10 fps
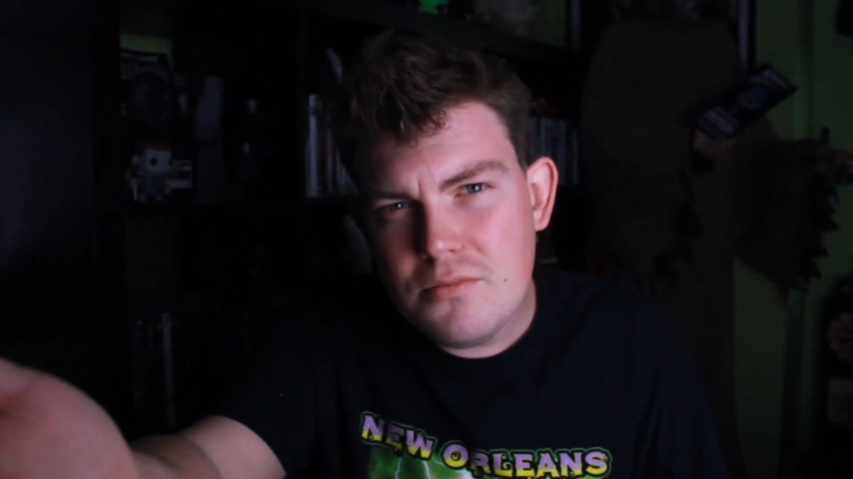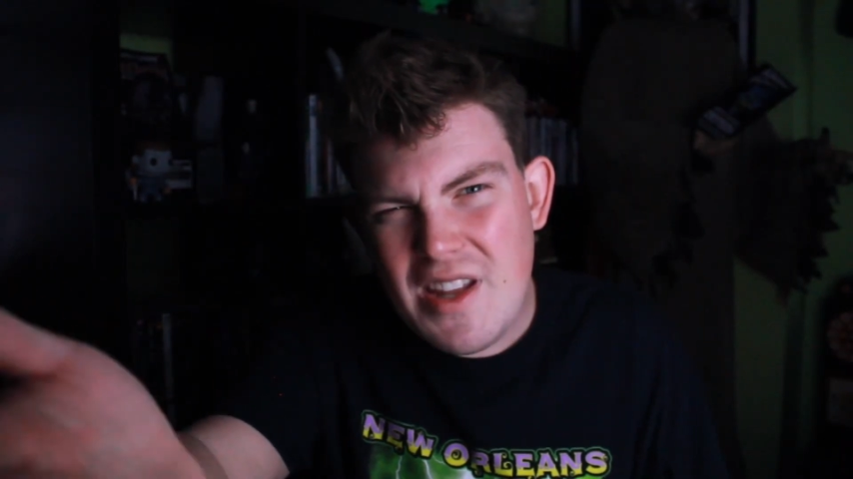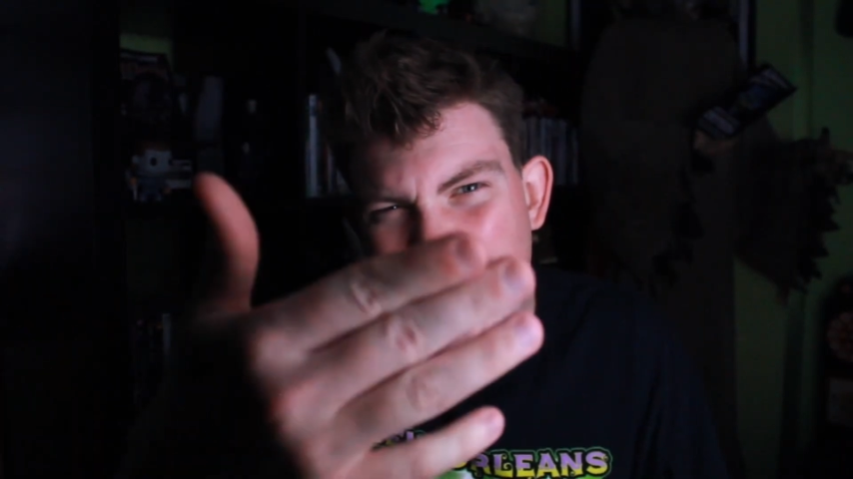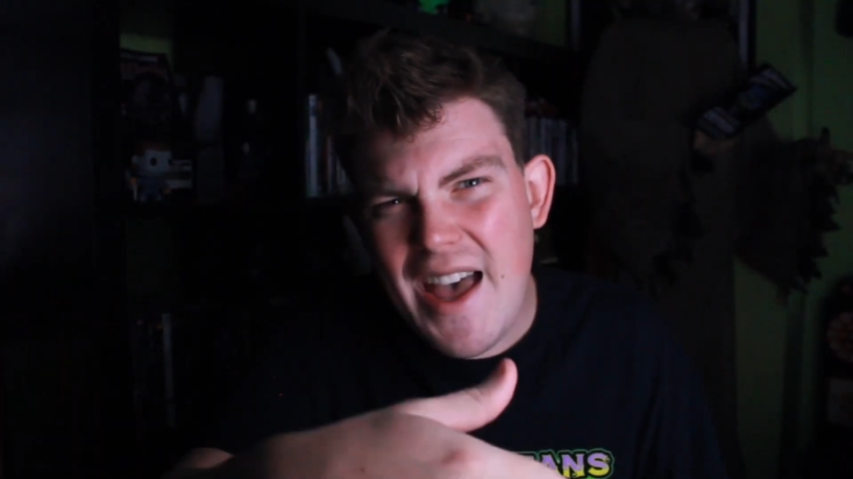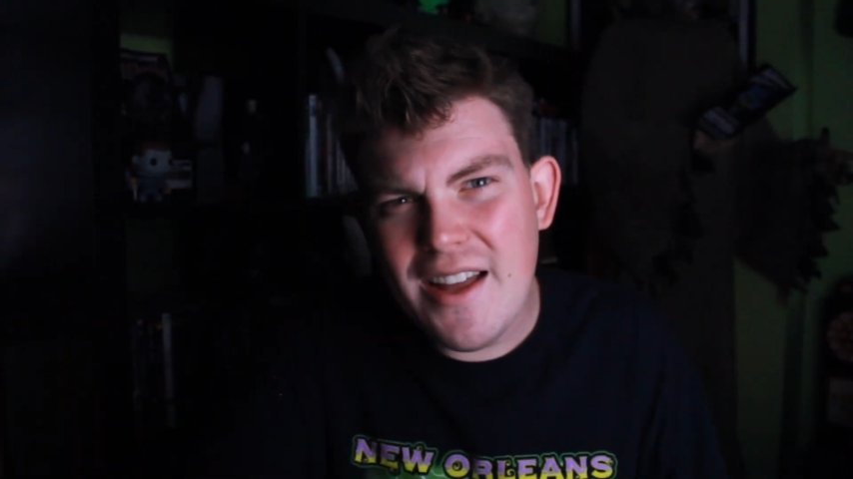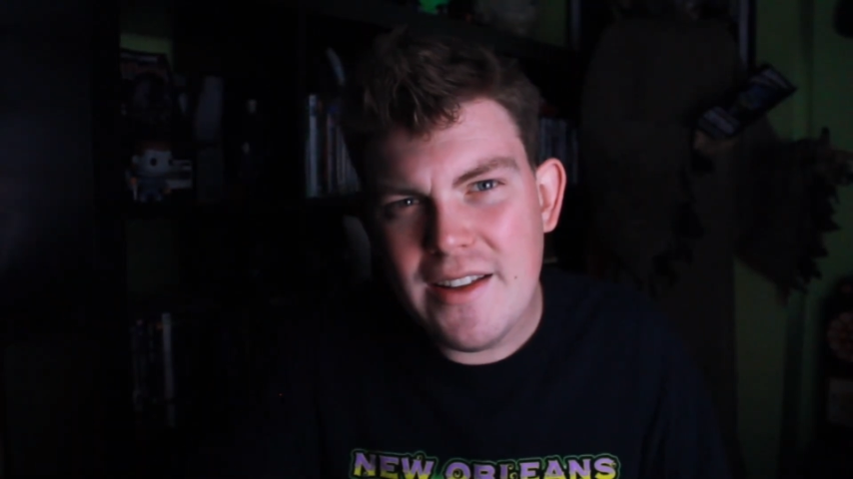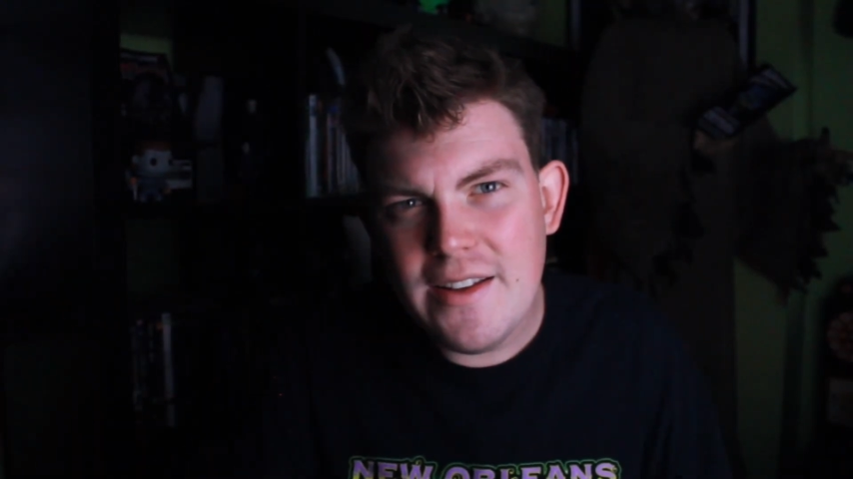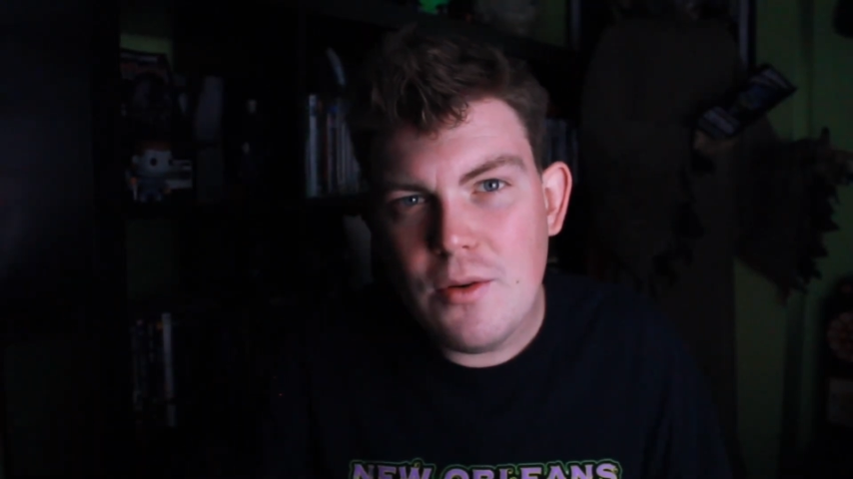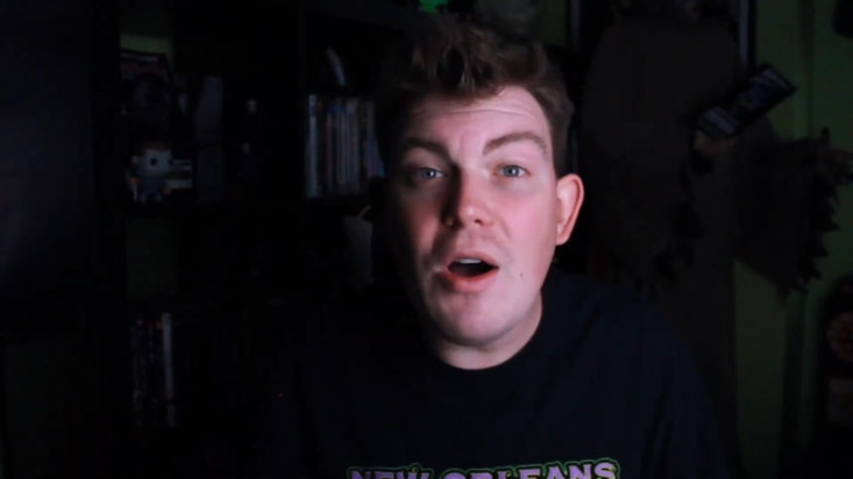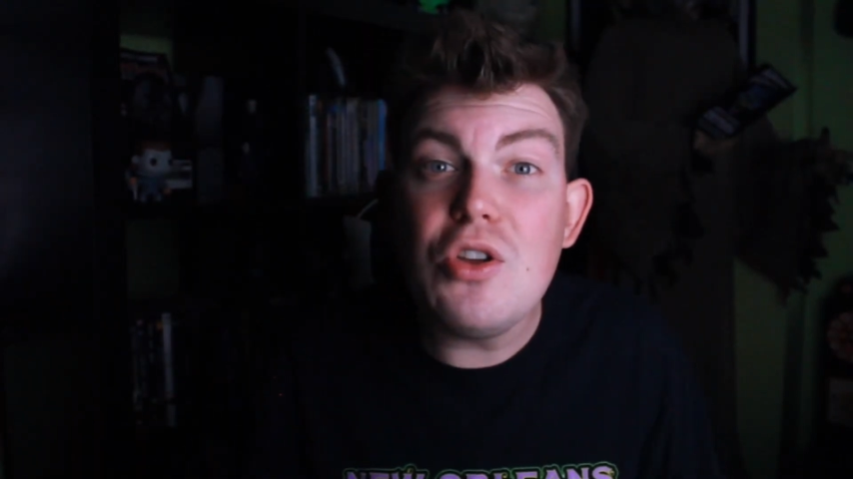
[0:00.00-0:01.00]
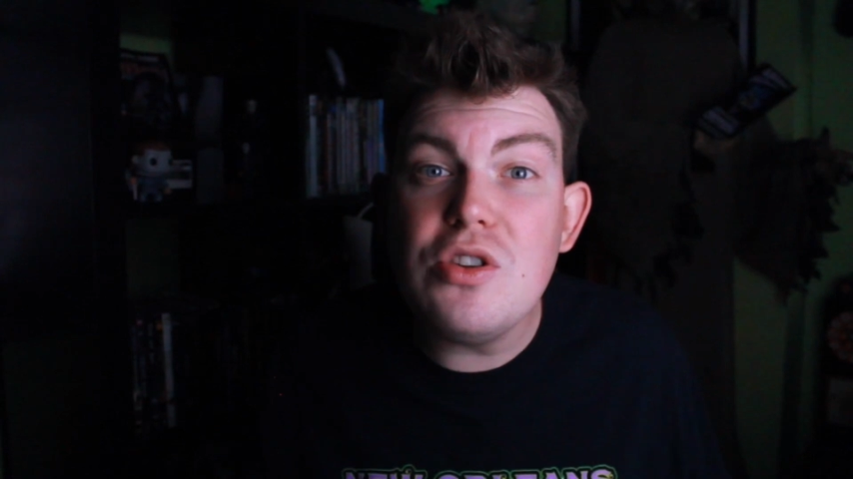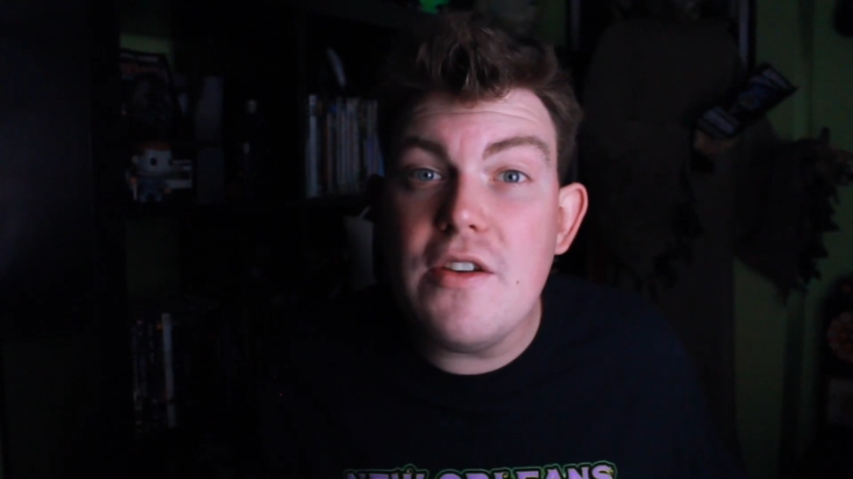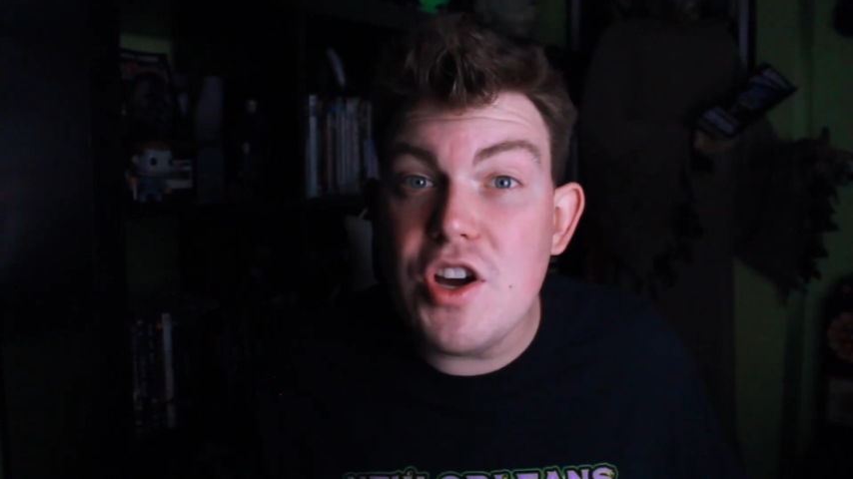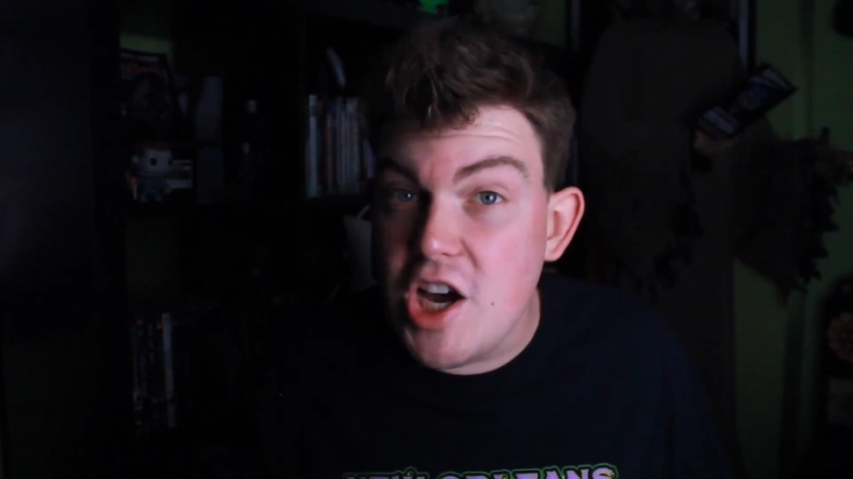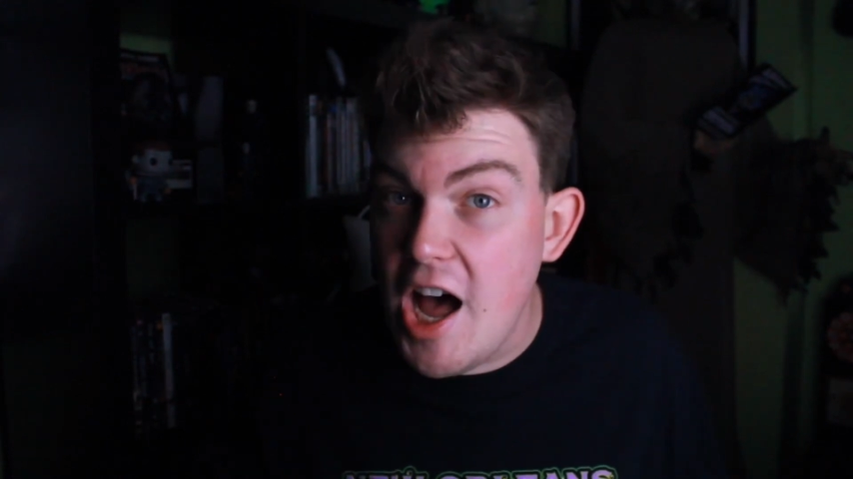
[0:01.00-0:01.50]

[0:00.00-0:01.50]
Yeah. Why don't you leave a